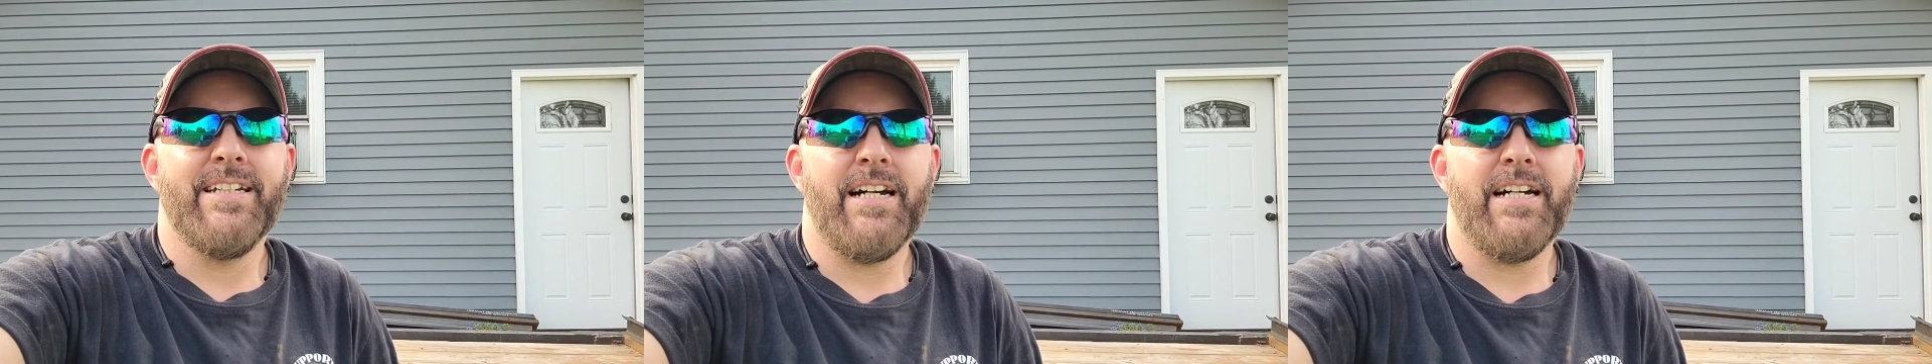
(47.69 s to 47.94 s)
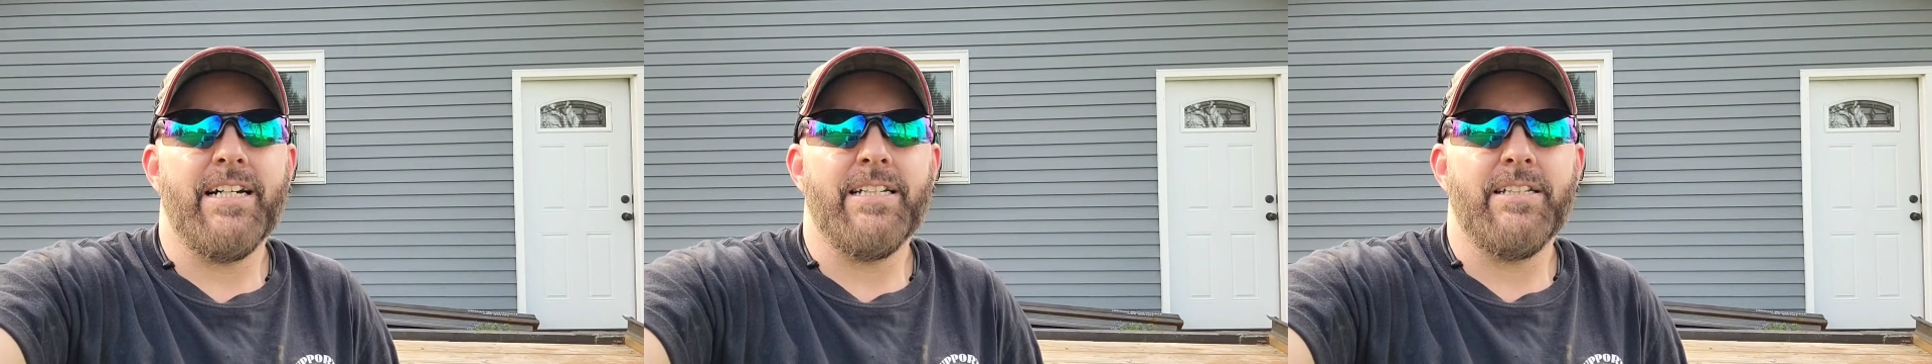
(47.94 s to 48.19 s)

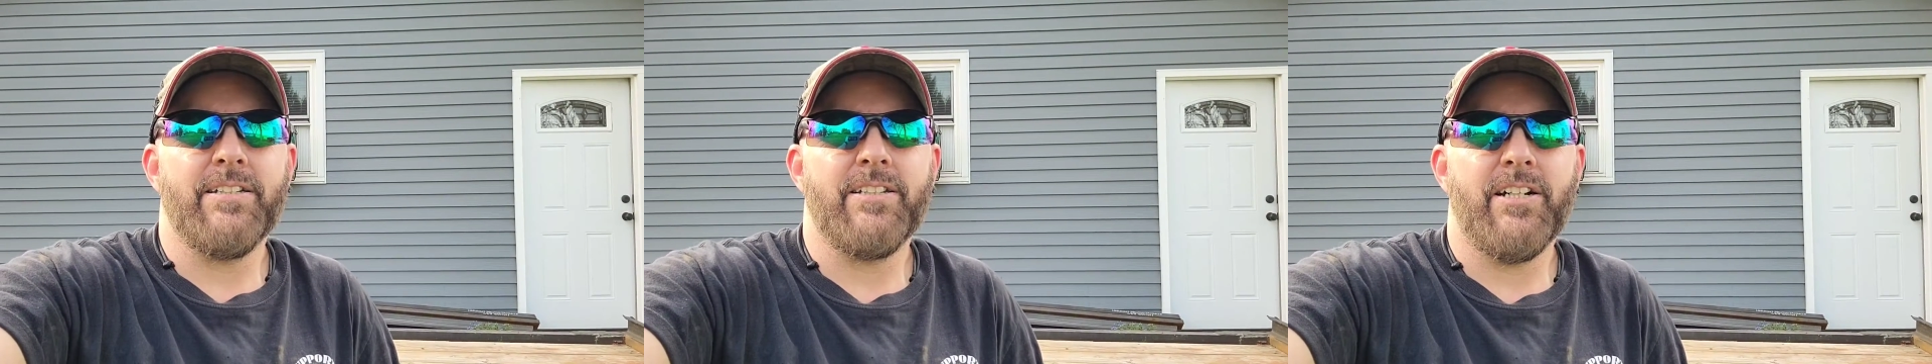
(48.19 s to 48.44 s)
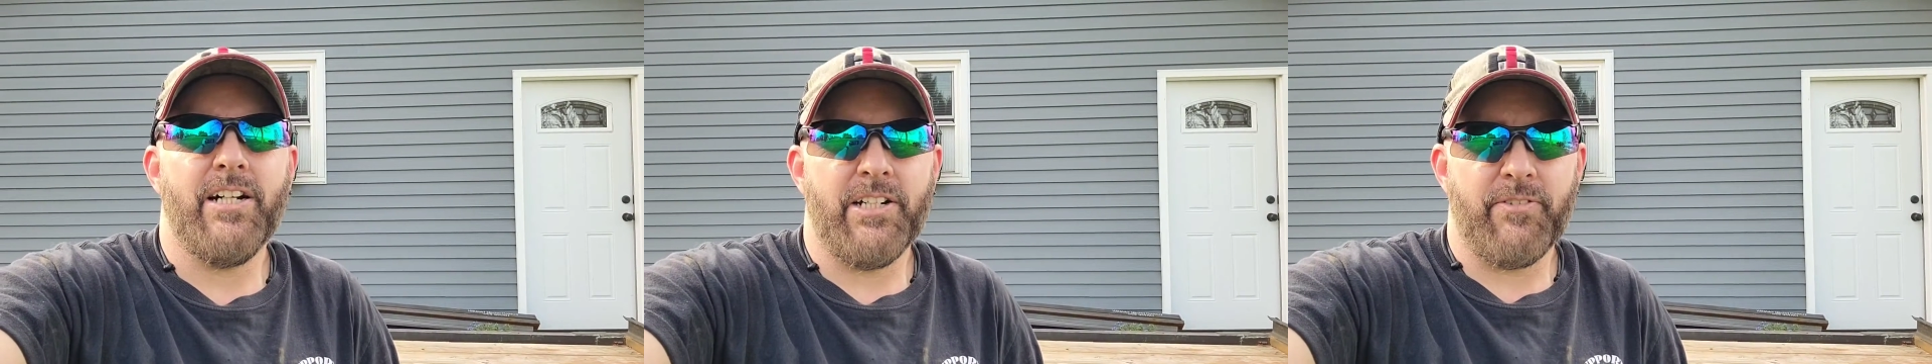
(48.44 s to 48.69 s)
I
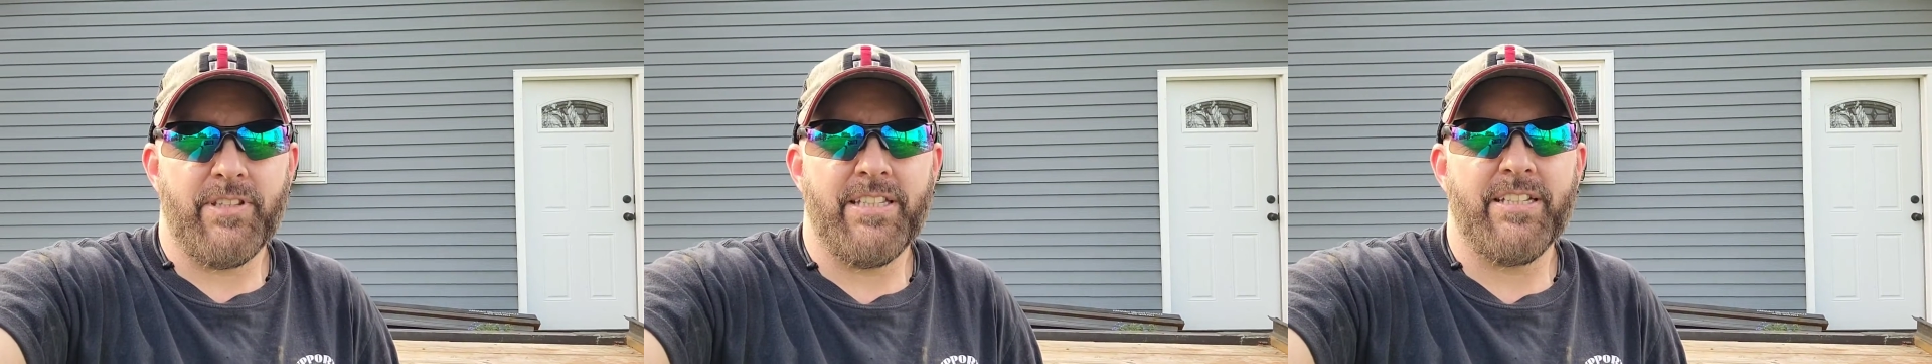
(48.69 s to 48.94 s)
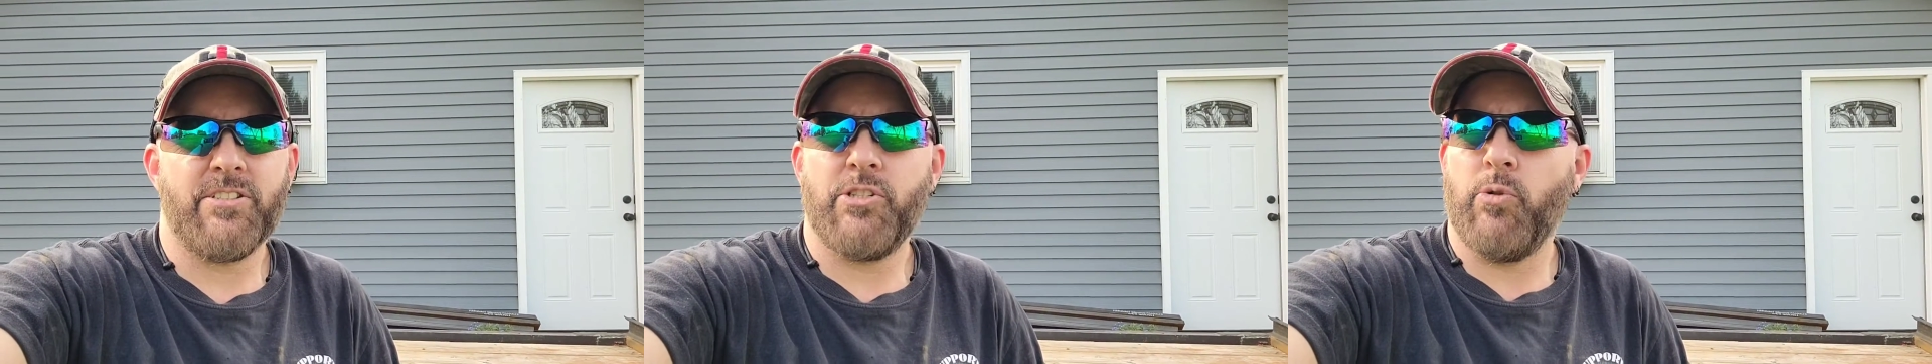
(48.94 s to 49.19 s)
cut
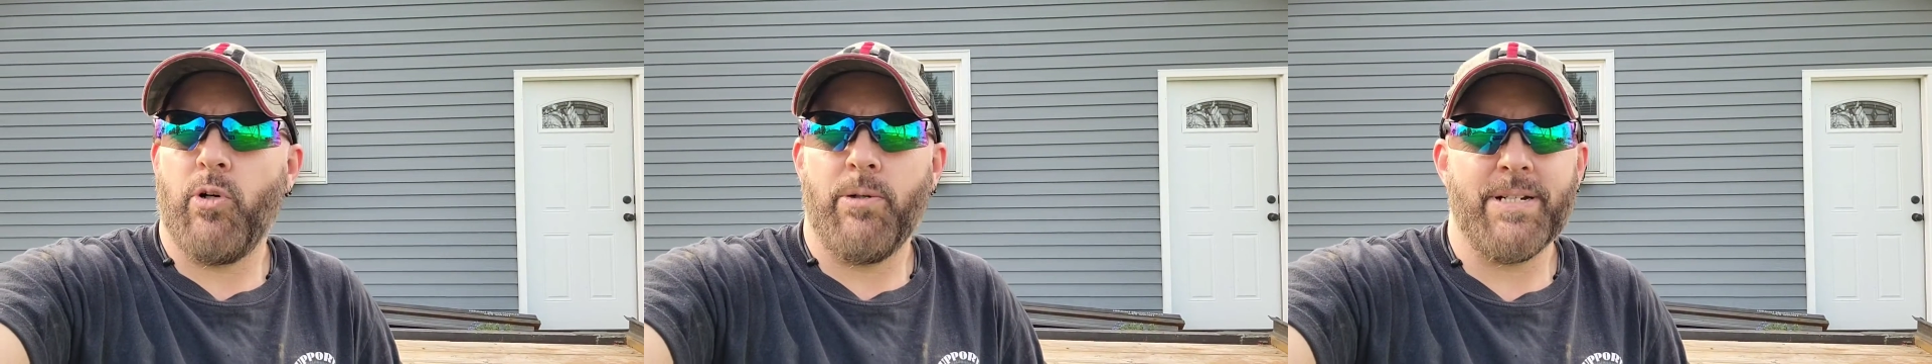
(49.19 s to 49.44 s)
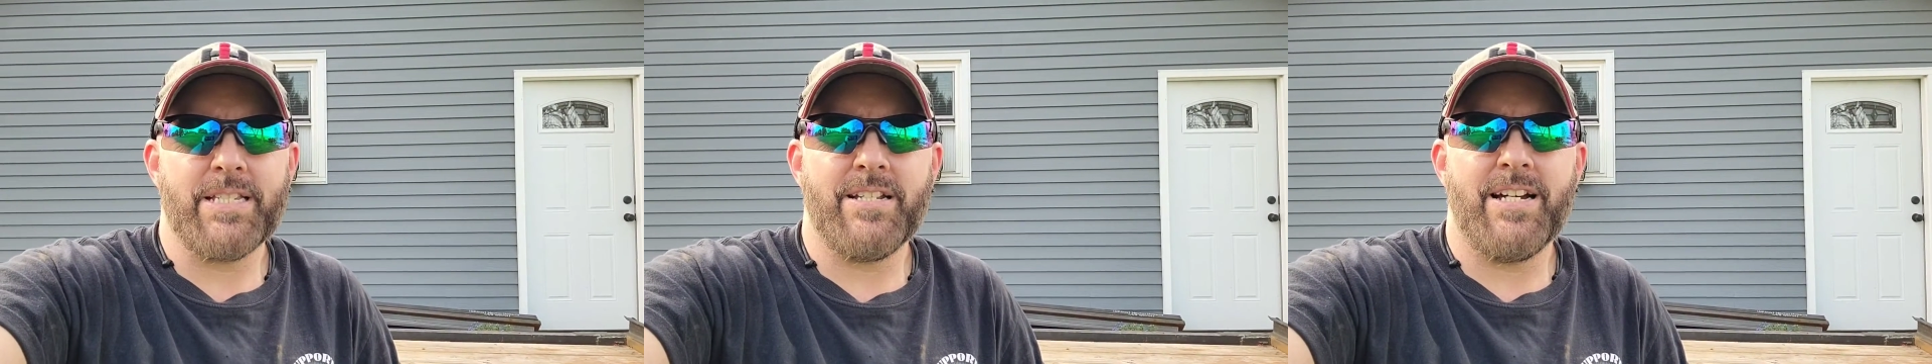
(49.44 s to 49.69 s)
everything to all
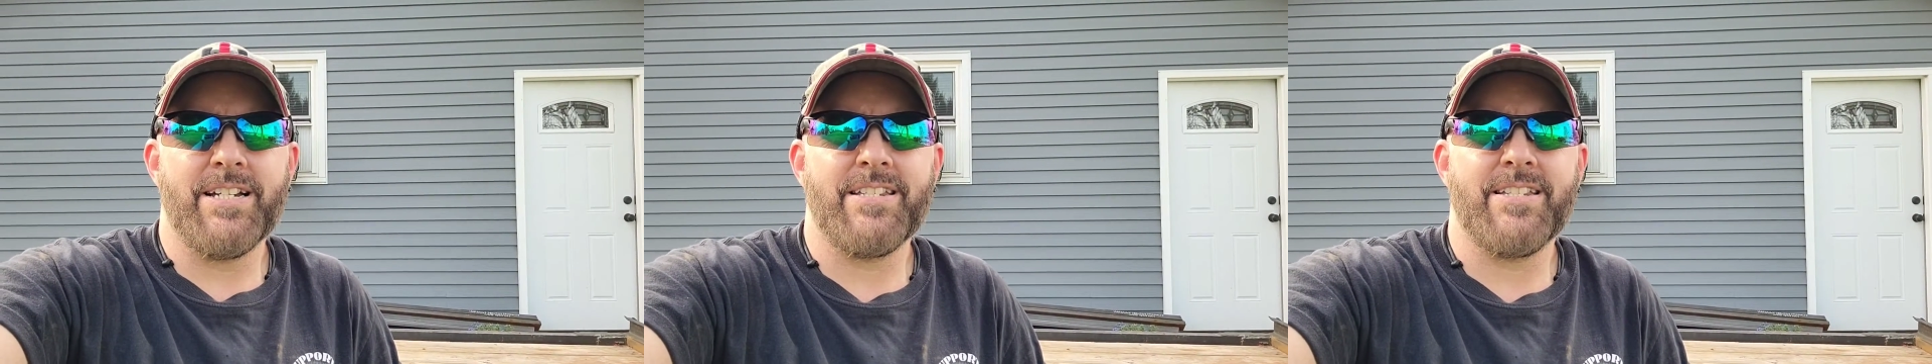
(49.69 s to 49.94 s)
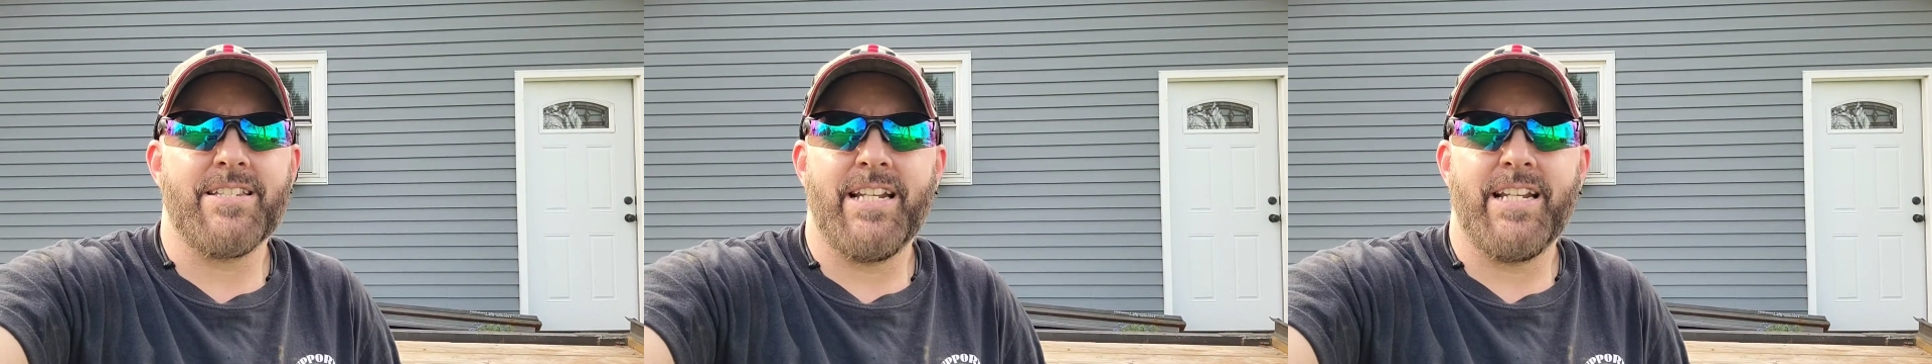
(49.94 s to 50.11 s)
my sizes,